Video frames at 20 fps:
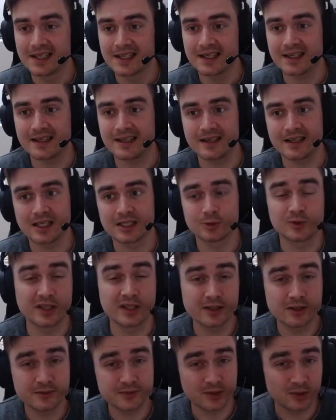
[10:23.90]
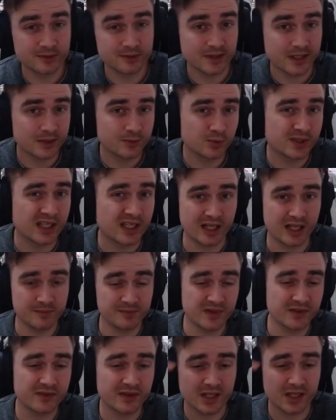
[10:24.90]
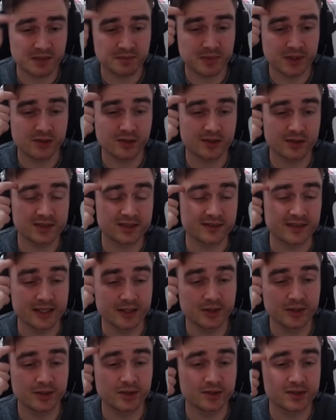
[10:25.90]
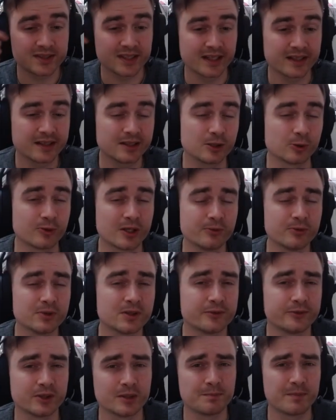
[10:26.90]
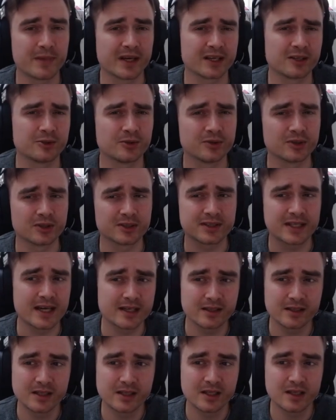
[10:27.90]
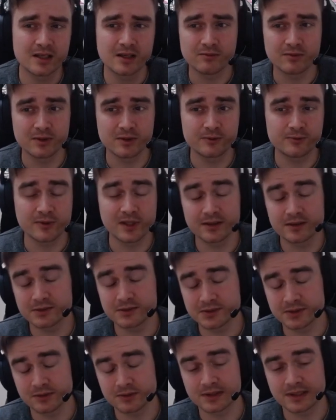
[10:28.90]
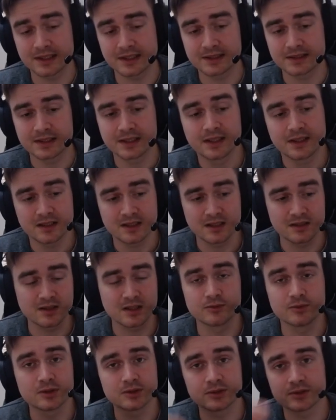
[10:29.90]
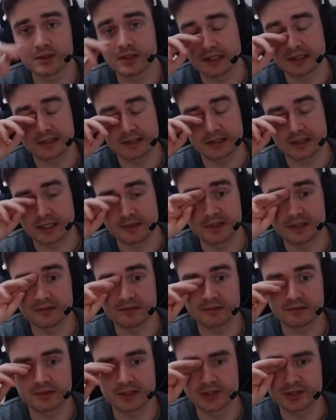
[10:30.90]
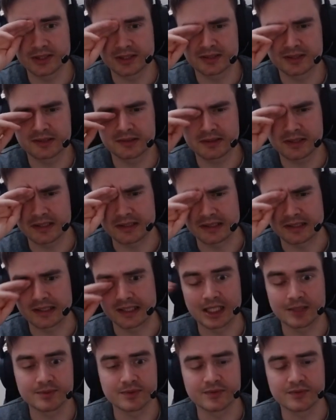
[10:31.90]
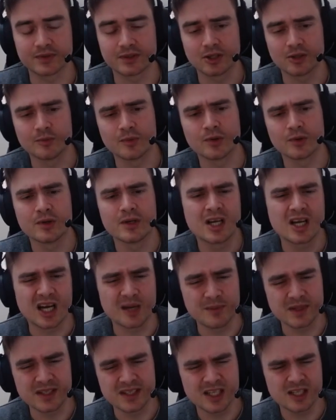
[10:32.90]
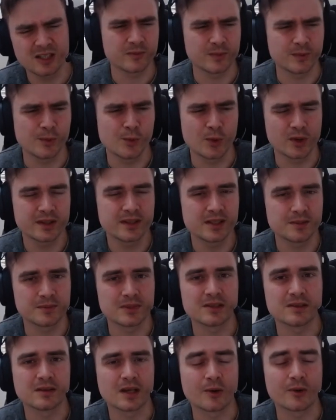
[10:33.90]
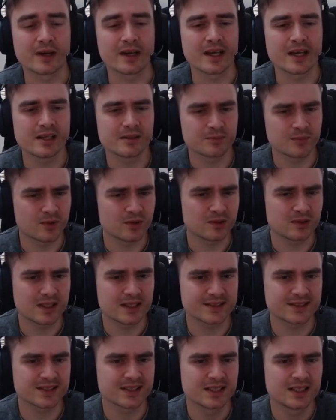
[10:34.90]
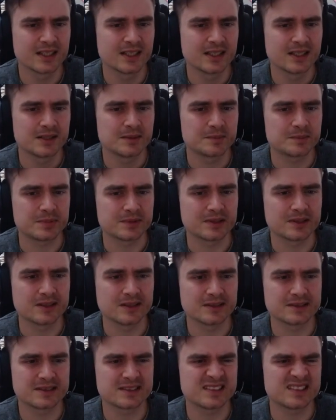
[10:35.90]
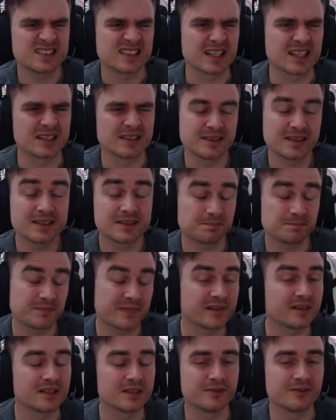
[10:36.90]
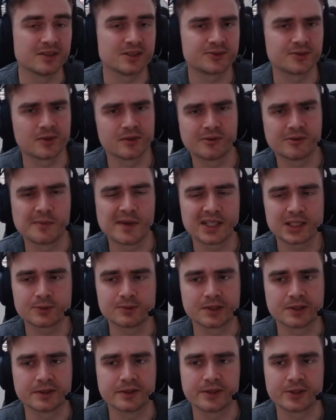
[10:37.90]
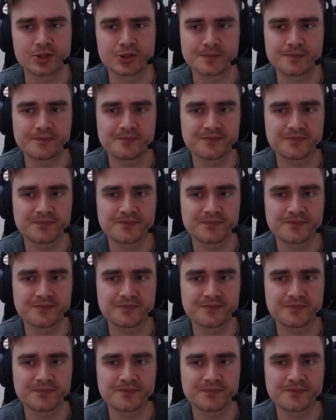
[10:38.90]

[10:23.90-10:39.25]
and Relic of Old Knight would help with that, because then you could cycle regular Vita back into your deck with Relic of Old Knight and then draw 2 cards. I mean, this just kinda helps with the combo. I mean, yeah, we want him in our hand more or less, but yeah, he's better if he's drawn from Astral Incursion.